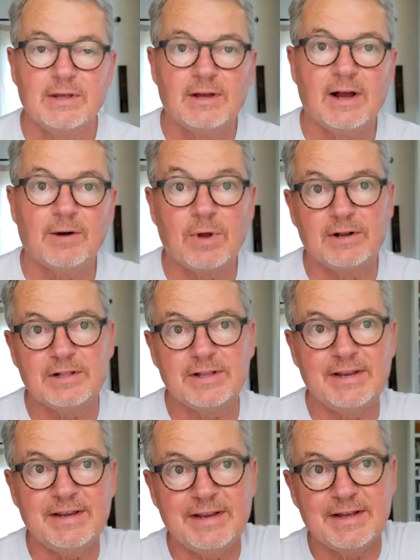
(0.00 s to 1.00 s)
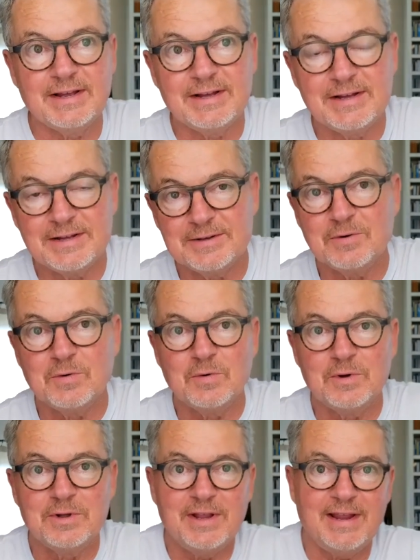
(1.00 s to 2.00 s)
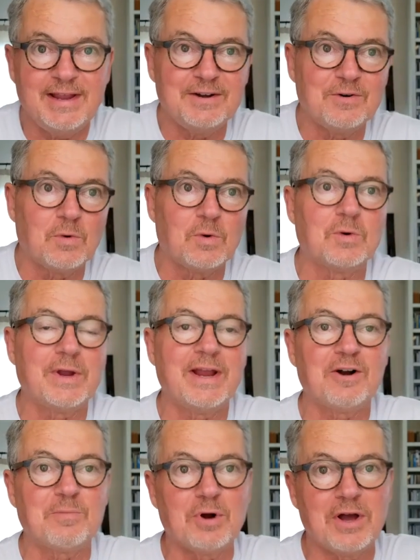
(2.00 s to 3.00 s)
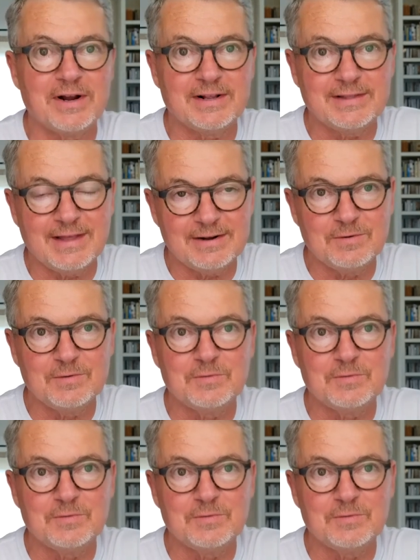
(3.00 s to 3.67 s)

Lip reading: Ironically, an oral care product that